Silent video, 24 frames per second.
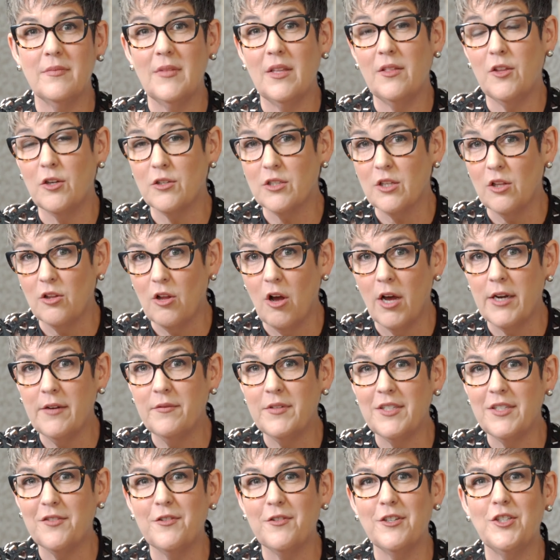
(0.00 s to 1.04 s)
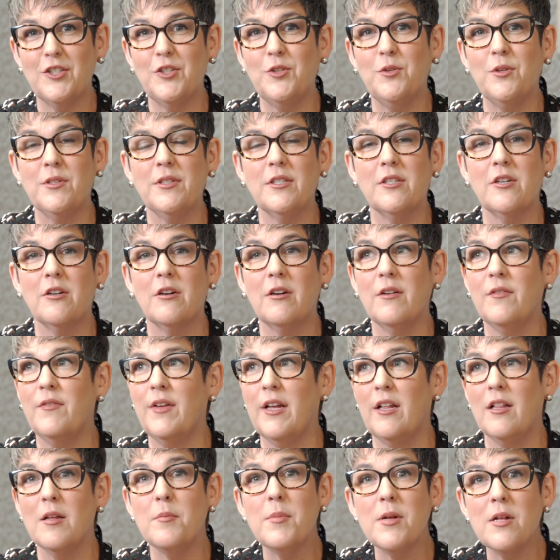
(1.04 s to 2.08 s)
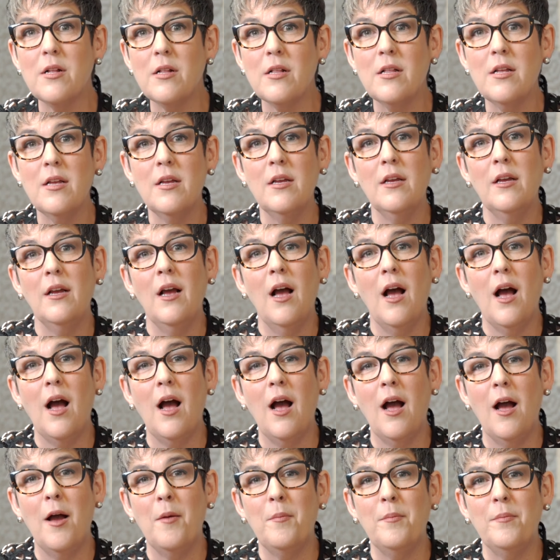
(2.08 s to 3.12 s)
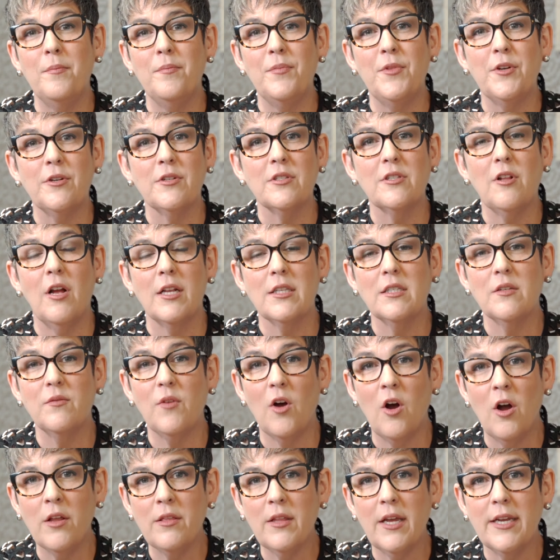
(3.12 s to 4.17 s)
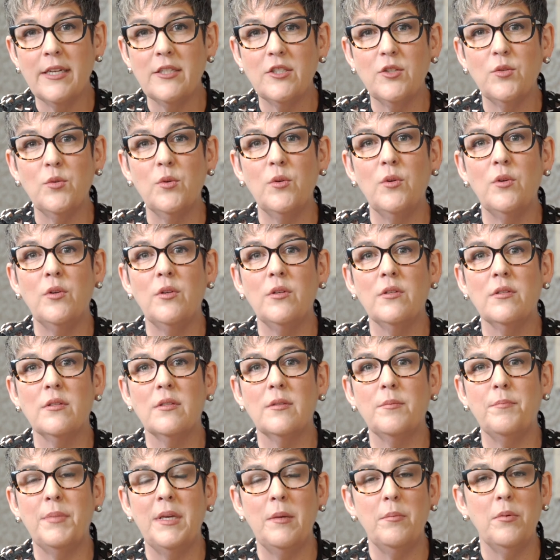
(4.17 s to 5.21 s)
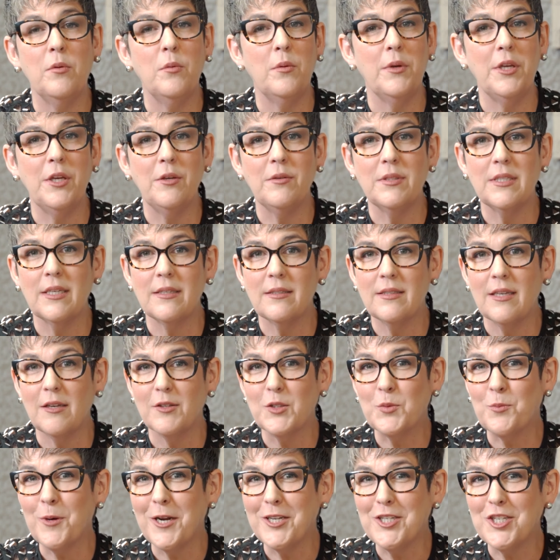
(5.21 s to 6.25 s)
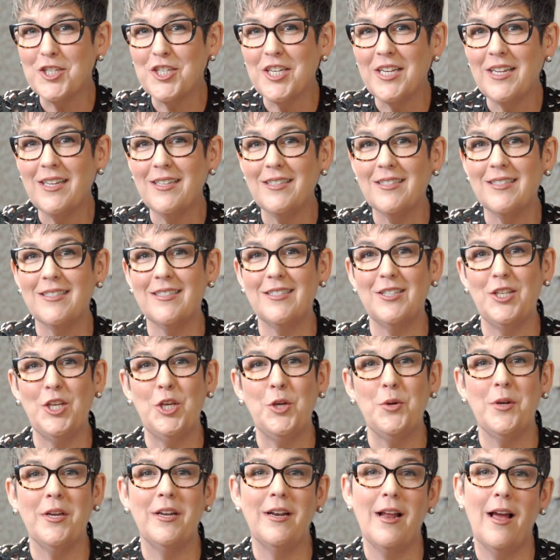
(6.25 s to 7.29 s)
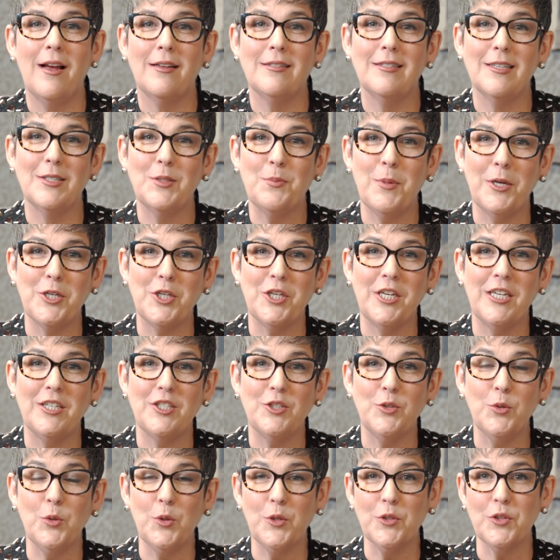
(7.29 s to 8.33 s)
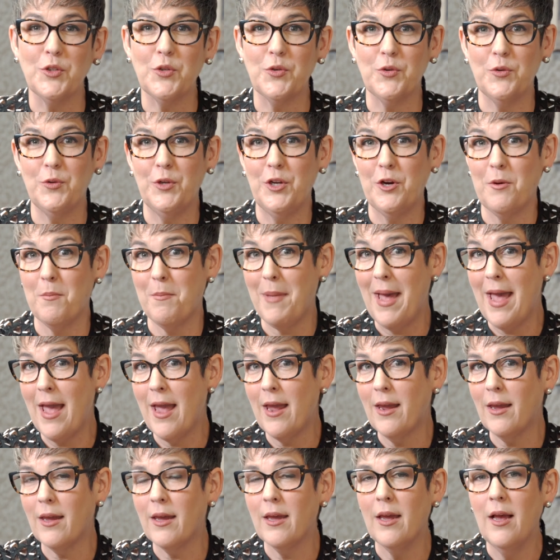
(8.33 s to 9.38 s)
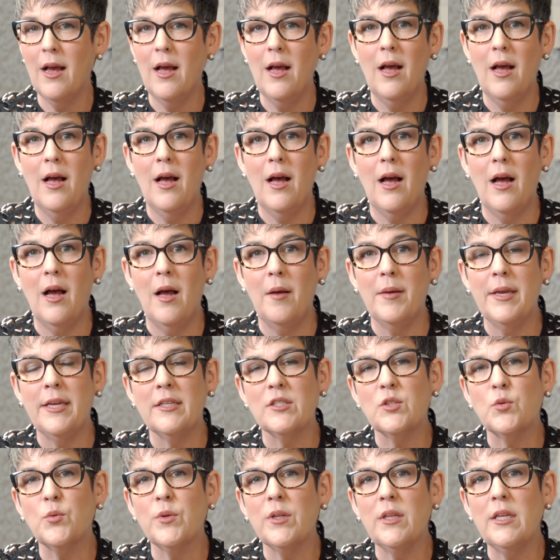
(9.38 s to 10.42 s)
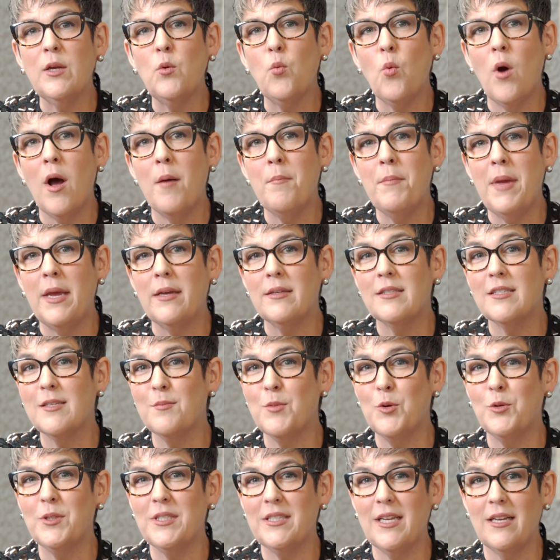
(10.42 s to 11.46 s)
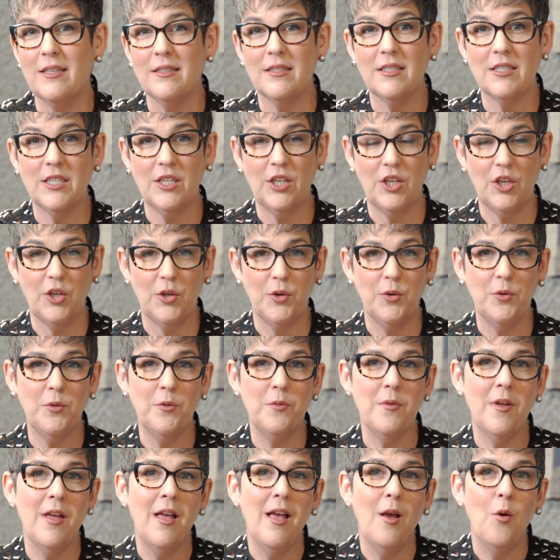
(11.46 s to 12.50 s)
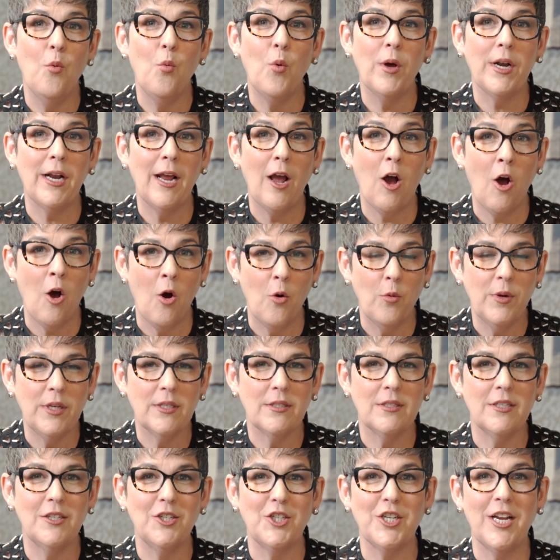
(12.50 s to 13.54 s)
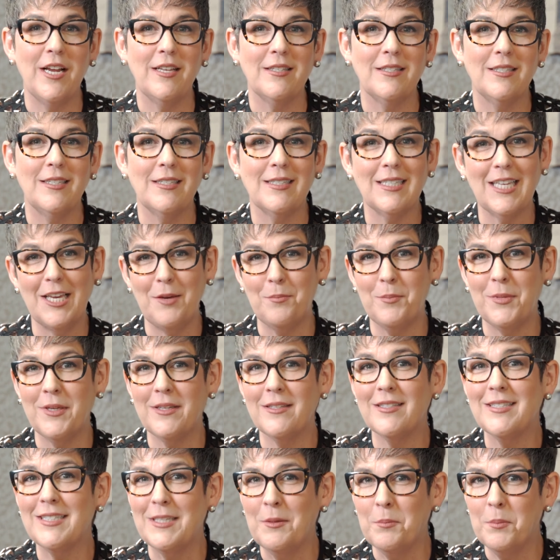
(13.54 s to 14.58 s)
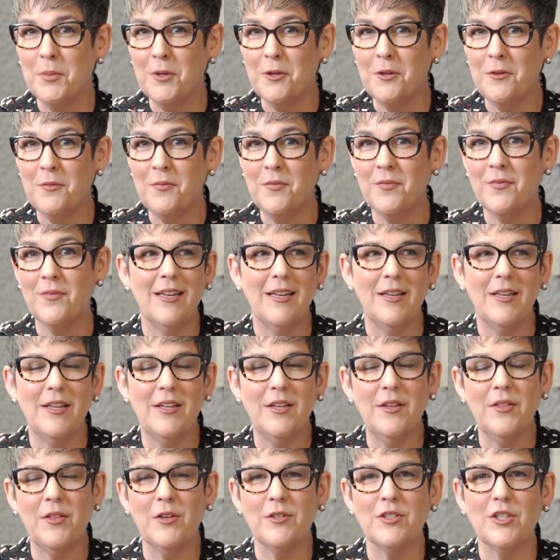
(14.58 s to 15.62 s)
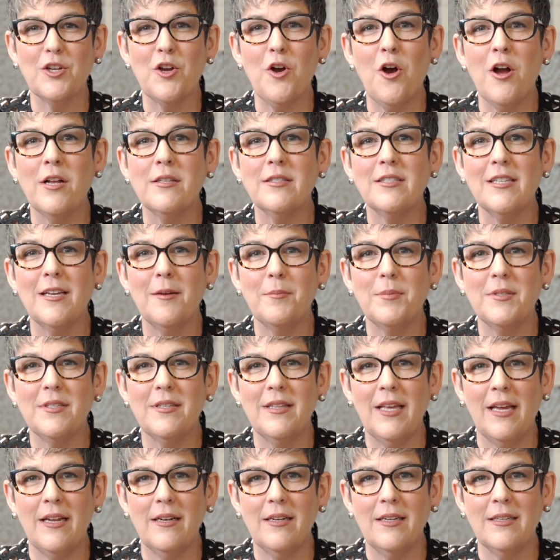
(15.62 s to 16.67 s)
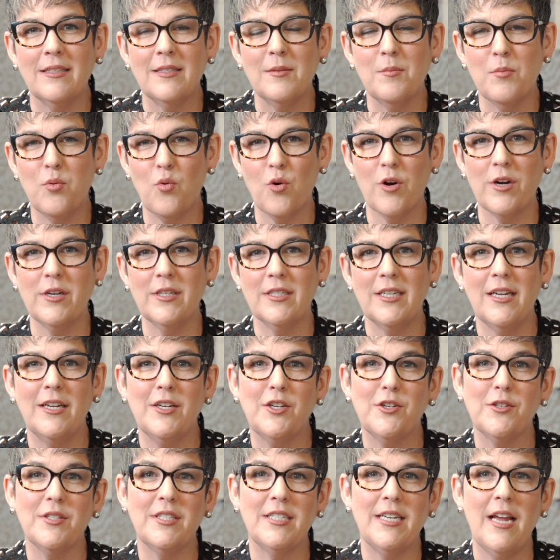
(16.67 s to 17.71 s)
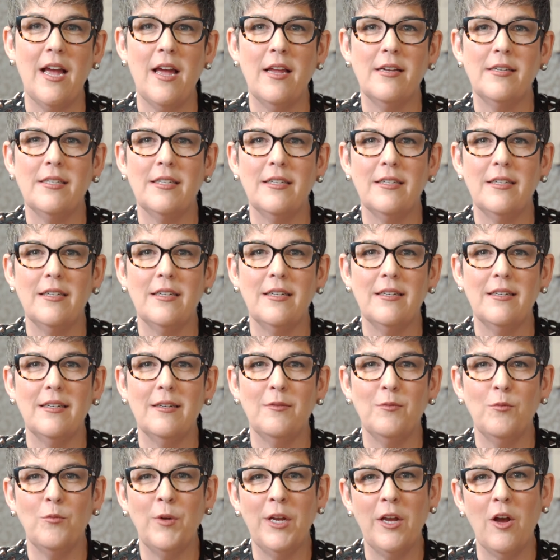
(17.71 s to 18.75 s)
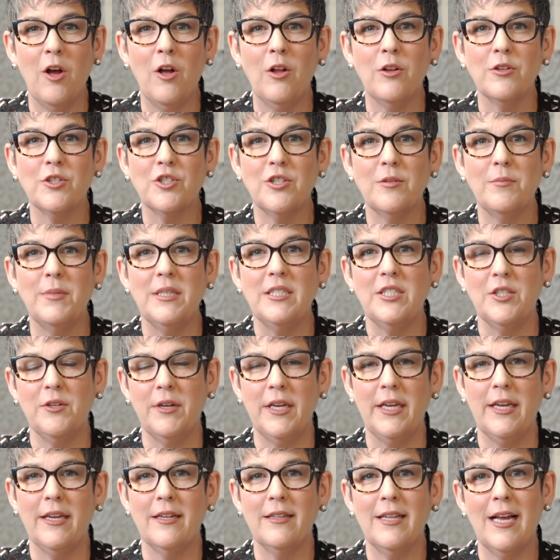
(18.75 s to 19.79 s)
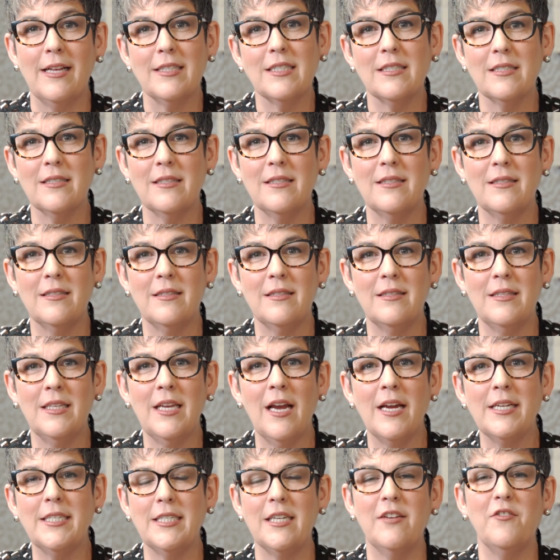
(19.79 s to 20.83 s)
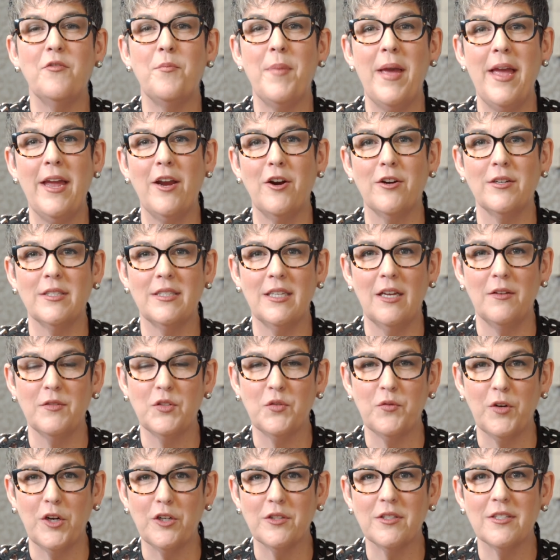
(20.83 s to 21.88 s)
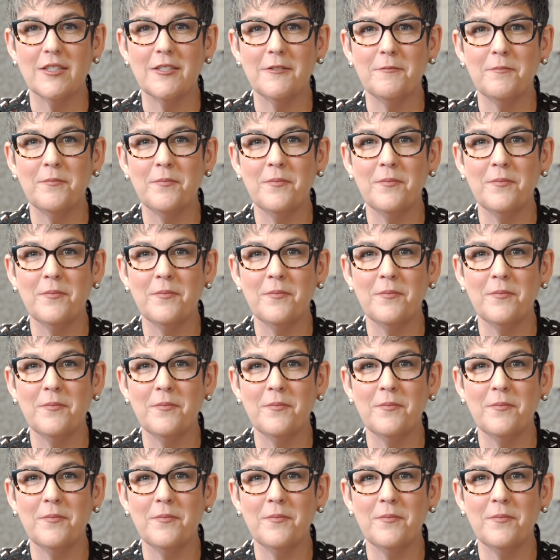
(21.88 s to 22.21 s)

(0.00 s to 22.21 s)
There's a lot of different tools that are available. There's lots of online tools. People will use Excel spreadsheets. You can access budgeting tools through your bank. It's really what makes the most sense to you. What I always suggest is keep it simple. There's a concept that is important to understand, and we all should be doing it, and that's the idea of paying ourselves first.